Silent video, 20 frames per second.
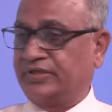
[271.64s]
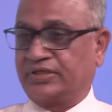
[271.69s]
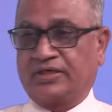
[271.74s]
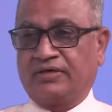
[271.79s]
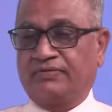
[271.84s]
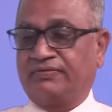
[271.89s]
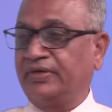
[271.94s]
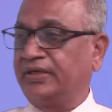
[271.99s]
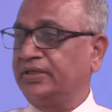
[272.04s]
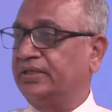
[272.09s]

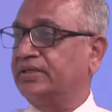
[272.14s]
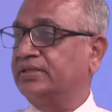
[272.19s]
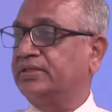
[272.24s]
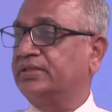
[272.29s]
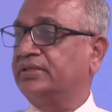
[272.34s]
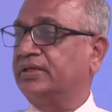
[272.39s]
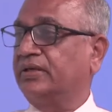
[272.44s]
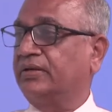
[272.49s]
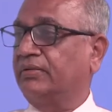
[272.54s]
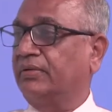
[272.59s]
Physical fitness
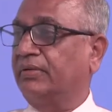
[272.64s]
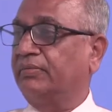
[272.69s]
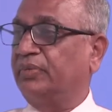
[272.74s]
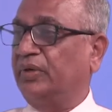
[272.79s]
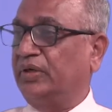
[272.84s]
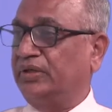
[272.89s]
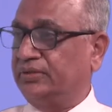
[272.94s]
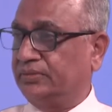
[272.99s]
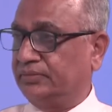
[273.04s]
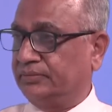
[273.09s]
is
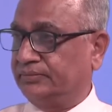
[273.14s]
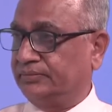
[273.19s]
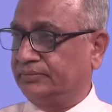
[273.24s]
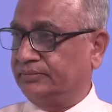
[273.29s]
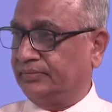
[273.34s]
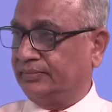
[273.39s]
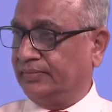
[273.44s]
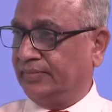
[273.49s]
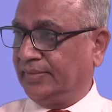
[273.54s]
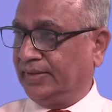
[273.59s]
important.
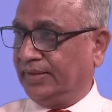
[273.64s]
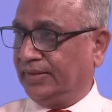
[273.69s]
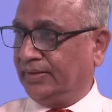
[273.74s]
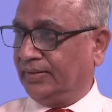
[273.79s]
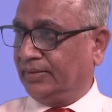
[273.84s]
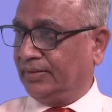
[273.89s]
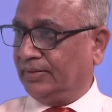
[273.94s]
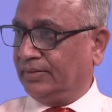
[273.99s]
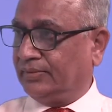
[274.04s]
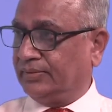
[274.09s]

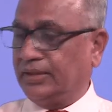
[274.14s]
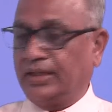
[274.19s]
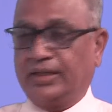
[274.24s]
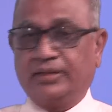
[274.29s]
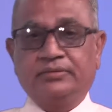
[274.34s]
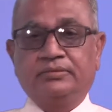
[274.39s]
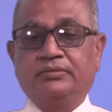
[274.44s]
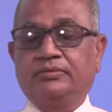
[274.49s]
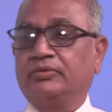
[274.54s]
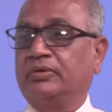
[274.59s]

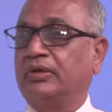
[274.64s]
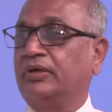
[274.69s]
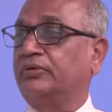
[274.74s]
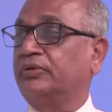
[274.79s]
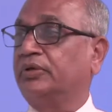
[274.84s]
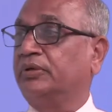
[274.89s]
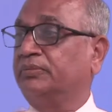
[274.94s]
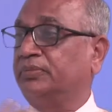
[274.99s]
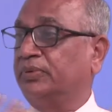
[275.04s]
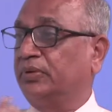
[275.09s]
Then you will have
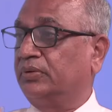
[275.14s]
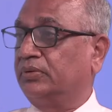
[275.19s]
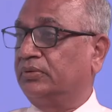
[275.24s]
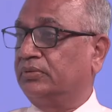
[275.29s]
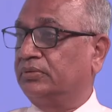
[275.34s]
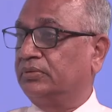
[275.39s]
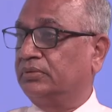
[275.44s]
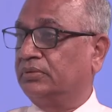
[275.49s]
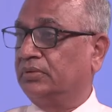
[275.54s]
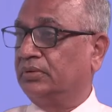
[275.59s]
to improve
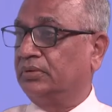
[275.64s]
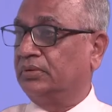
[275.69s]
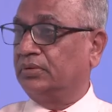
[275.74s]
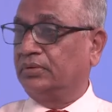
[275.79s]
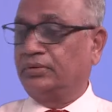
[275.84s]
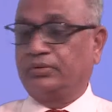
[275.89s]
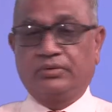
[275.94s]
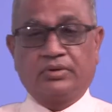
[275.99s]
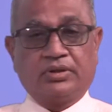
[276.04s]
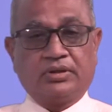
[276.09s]

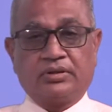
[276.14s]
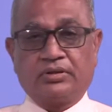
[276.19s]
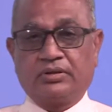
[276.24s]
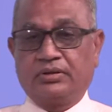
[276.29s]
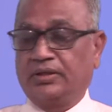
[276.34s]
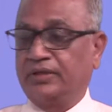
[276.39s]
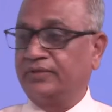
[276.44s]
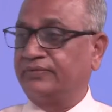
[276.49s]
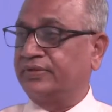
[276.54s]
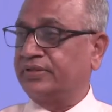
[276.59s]
your
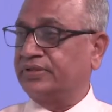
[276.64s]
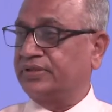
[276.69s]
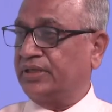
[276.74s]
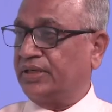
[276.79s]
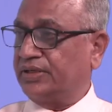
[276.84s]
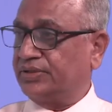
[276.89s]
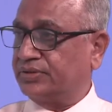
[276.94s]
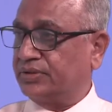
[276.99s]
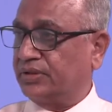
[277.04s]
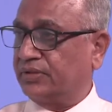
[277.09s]

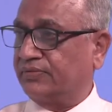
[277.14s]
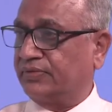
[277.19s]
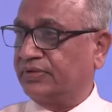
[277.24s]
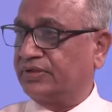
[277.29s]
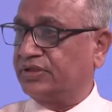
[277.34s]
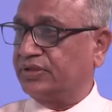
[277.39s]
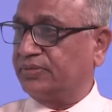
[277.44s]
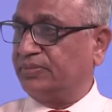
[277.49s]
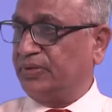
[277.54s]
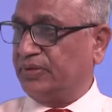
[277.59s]
infrastructure for
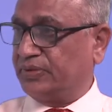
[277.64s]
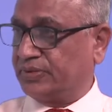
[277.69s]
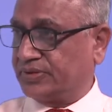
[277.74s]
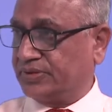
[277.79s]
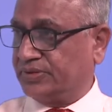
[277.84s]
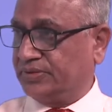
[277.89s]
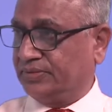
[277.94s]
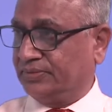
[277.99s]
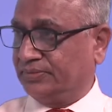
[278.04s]
the sports.